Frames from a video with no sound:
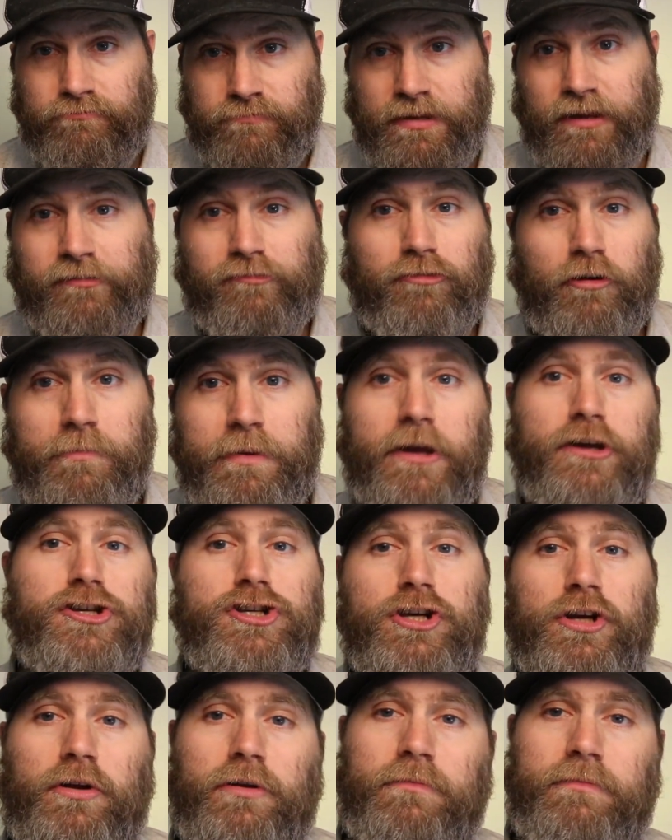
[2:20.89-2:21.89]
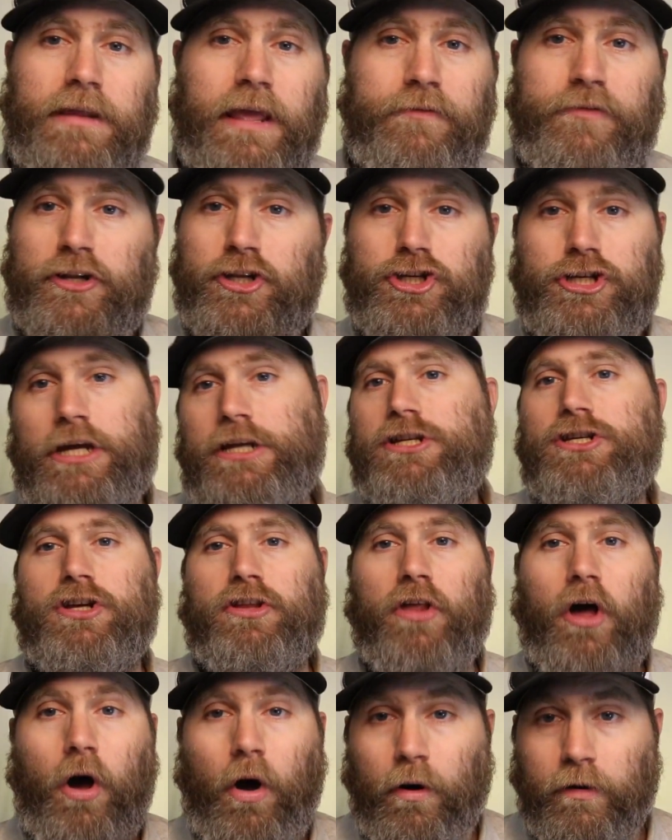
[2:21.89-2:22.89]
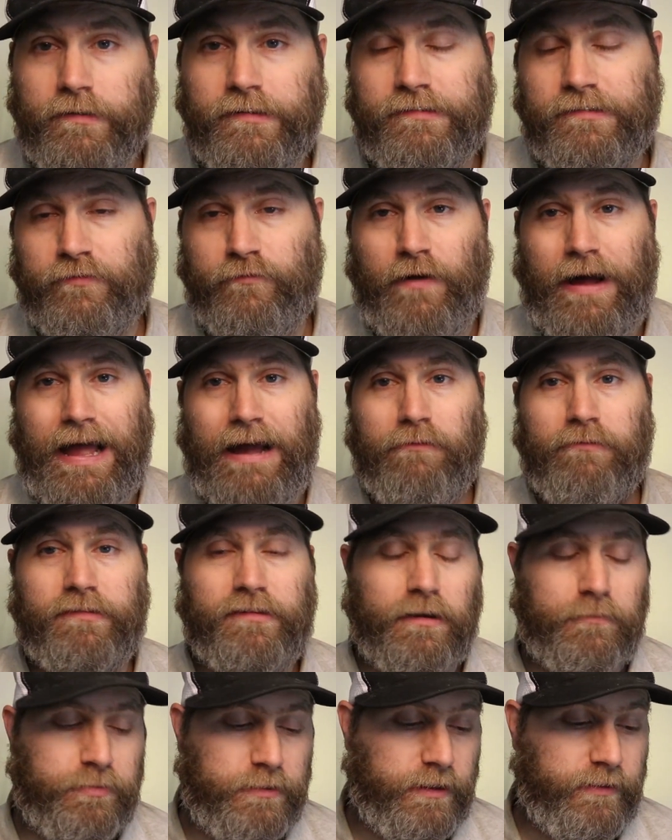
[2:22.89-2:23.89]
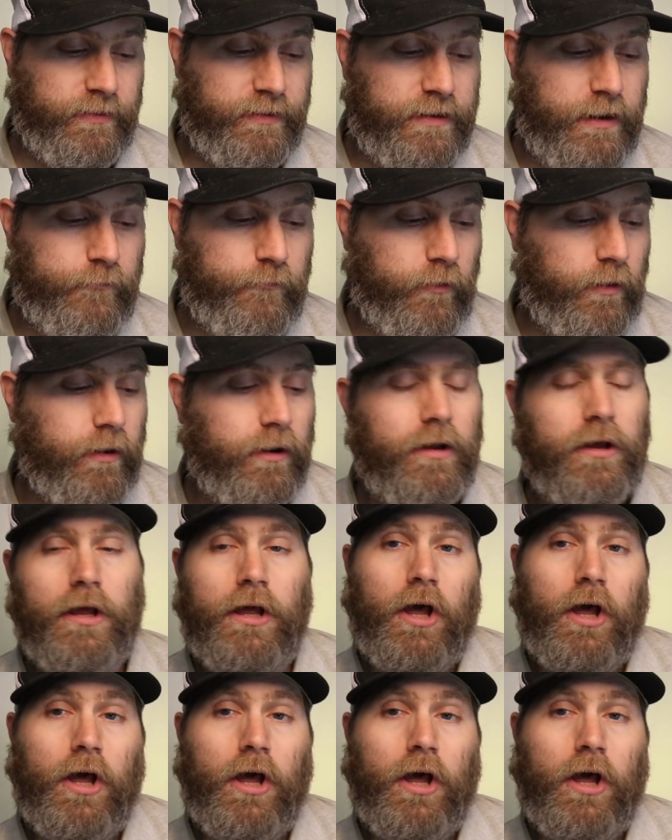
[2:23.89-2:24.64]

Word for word: distribution, even changing the hosts file was completely different.